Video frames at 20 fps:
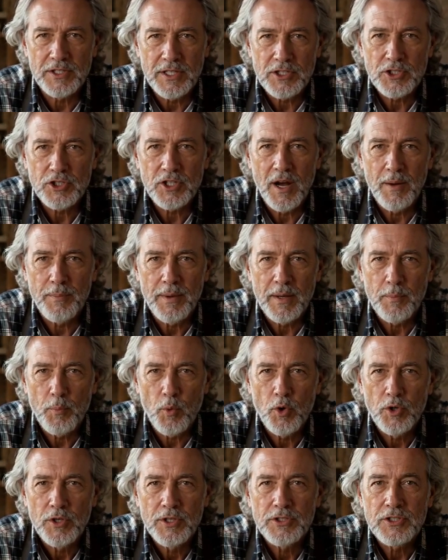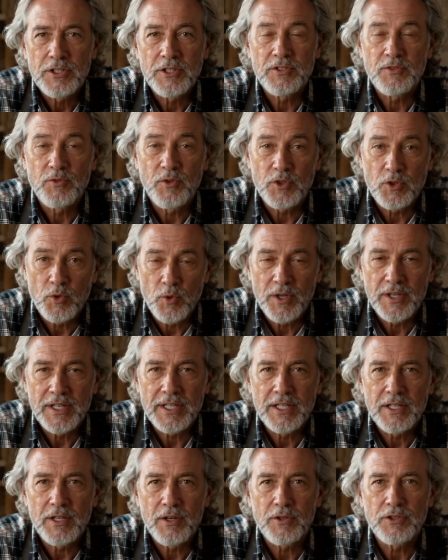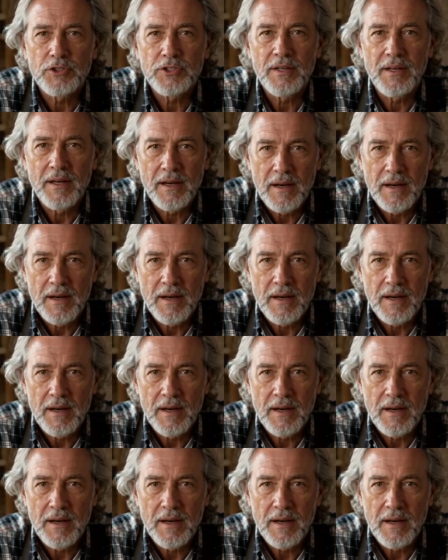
and chopping mortises for 20 years